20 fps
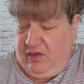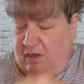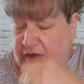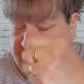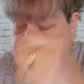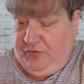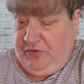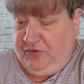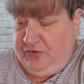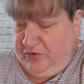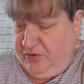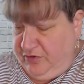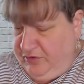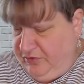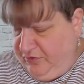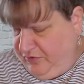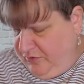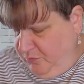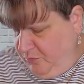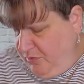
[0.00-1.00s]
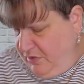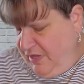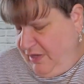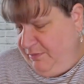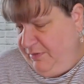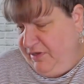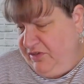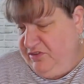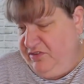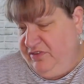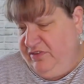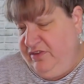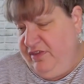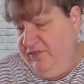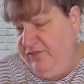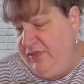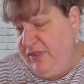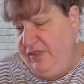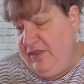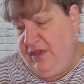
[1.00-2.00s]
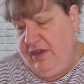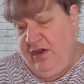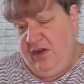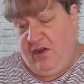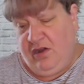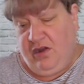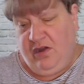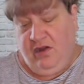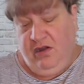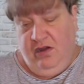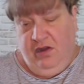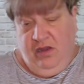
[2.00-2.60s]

off, because you're going to say, well, how much is even there?